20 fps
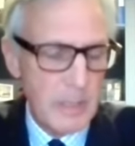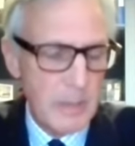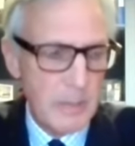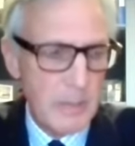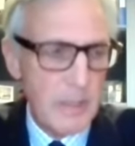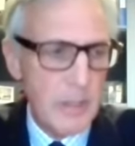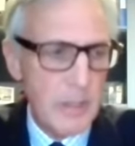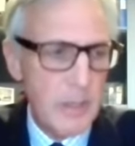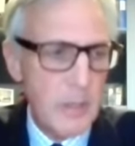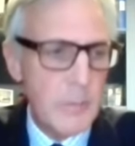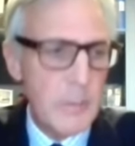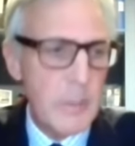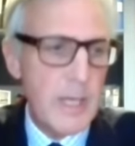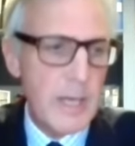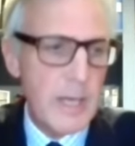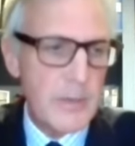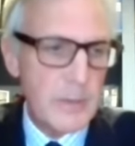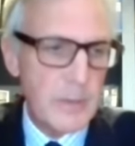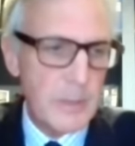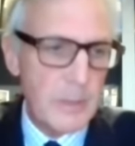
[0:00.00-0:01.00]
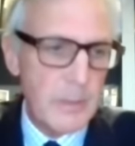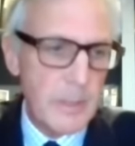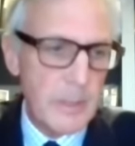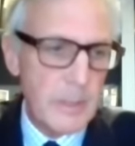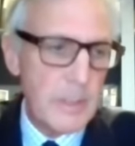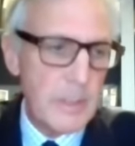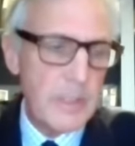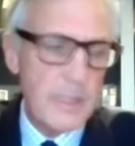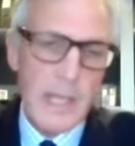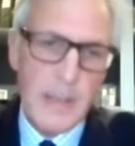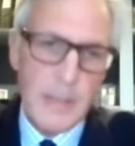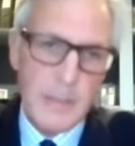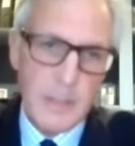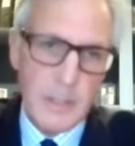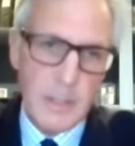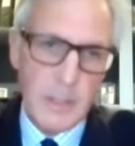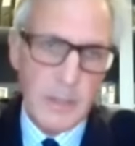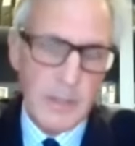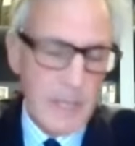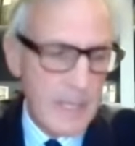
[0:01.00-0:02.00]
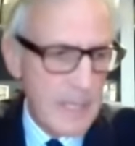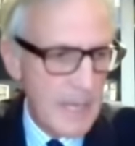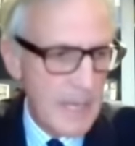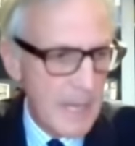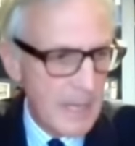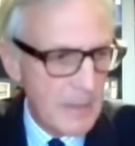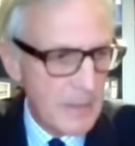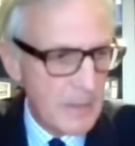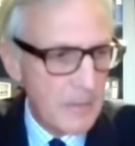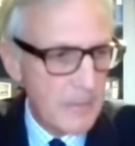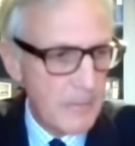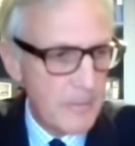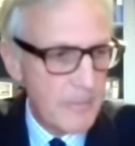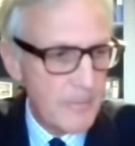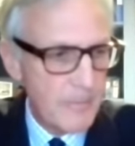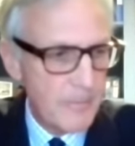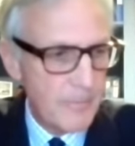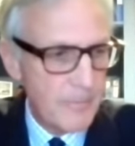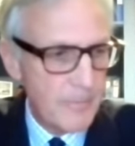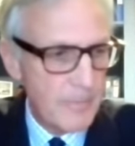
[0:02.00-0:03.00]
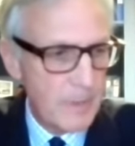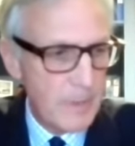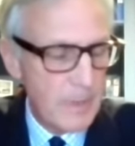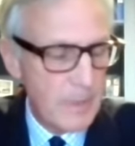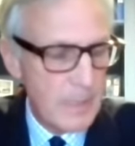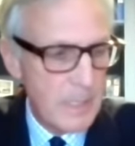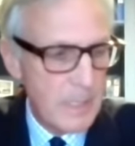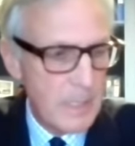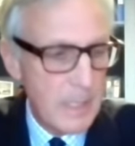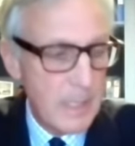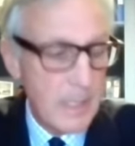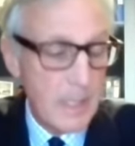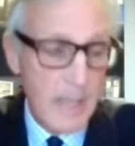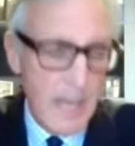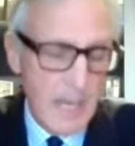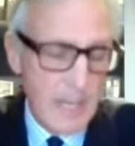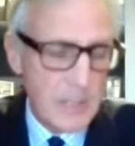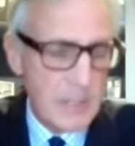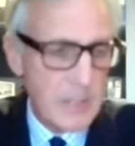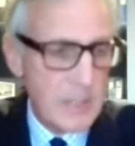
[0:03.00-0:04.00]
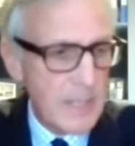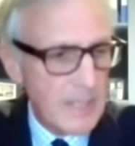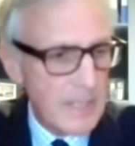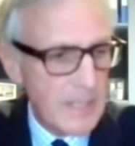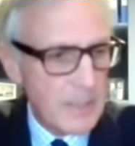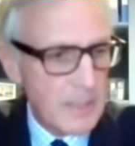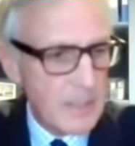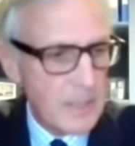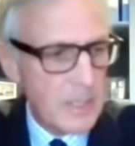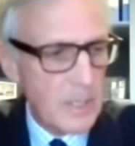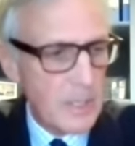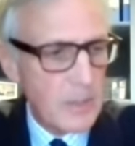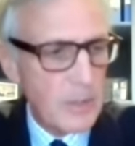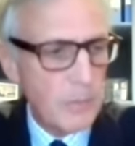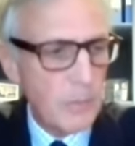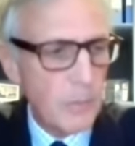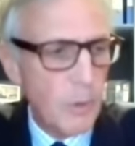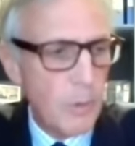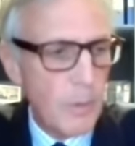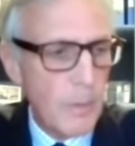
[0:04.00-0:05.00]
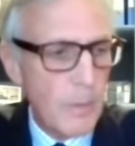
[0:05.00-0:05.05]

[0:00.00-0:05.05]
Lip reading: where human excrement is emptied on their heads. Next, I'd like to touch on war